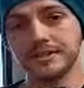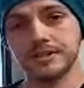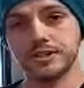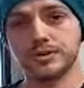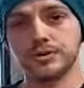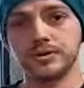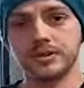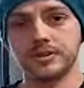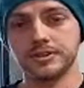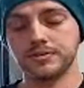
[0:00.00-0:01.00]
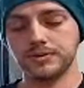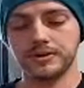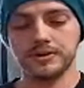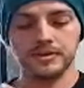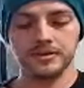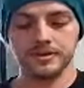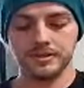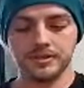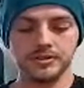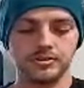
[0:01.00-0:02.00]
is shorter than this one.
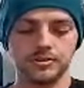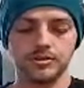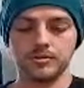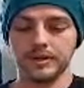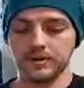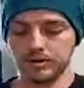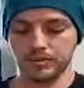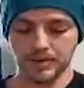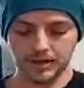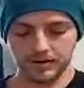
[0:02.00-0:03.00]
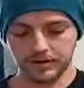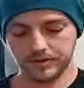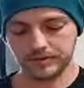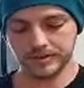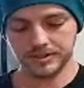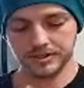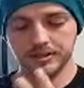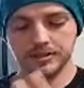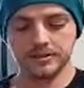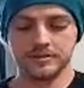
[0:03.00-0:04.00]
So normally I would go back around the wrist here,
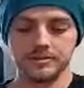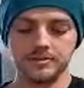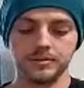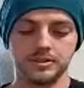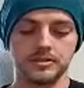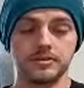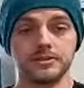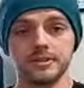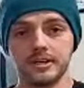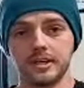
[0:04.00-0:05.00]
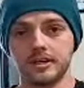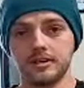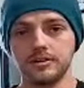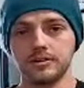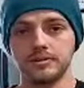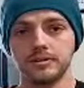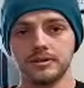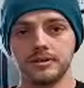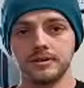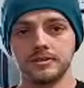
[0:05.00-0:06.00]
which looks like I can do.
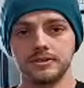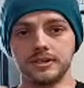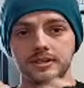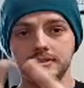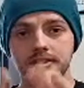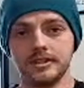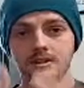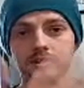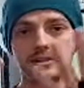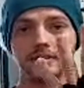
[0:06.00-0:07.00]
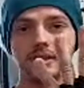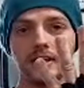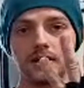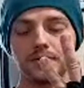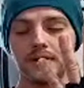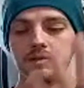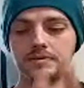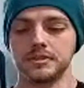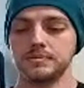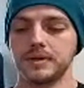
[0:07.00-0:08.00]
So you can see they end up in different
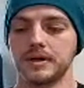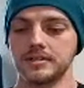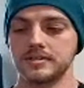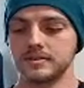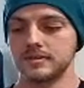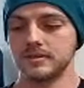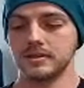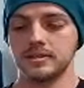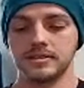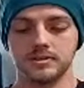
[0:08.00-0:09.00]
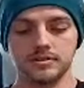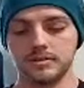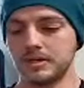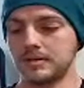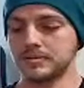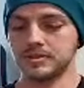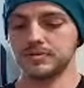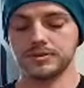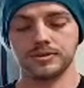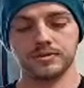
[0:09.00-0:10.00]
spots. So sometimes this one's
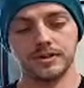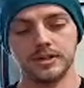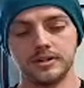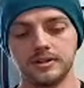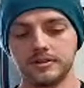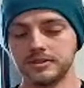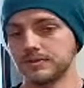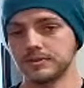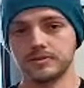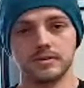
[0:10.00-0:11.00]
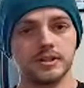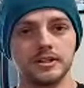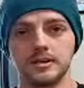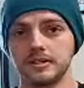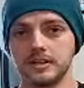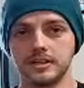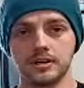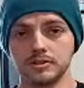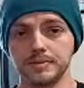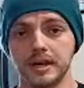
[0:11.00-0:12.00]
over here, this one's over here, it goes
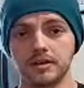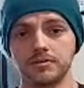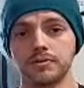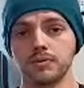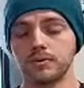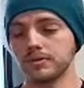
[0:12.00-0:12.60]
back and forth.